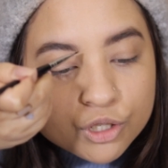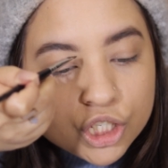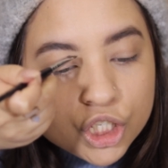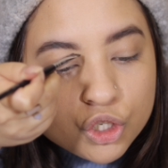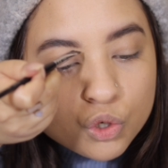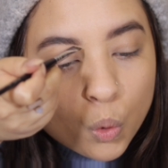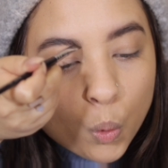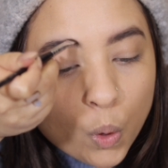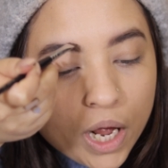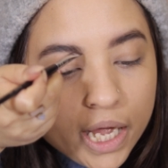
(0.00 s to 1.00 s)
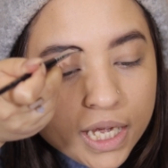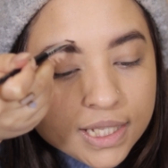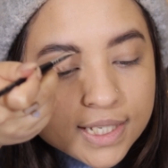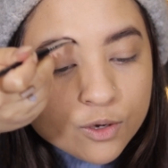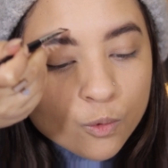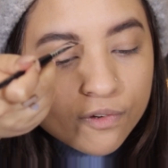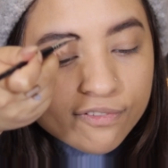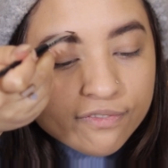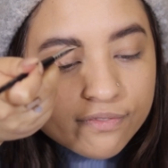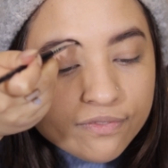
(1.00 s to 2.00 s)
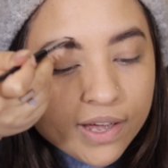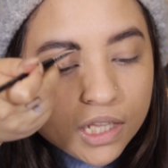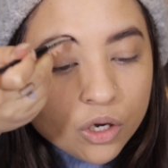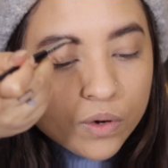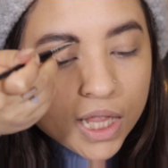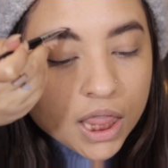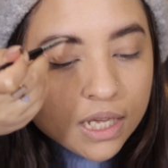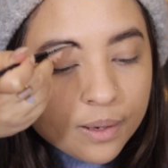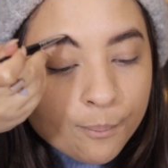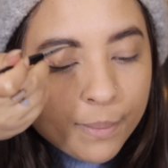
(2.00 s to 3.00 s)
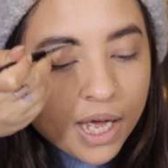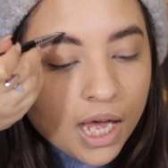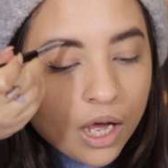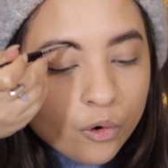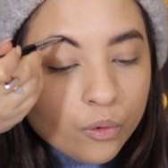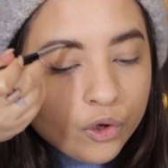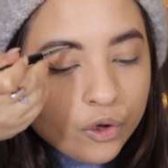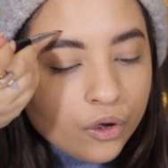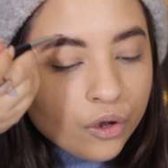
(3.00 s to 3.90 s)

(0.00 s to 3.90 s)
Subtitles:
just trying to feather in that powder.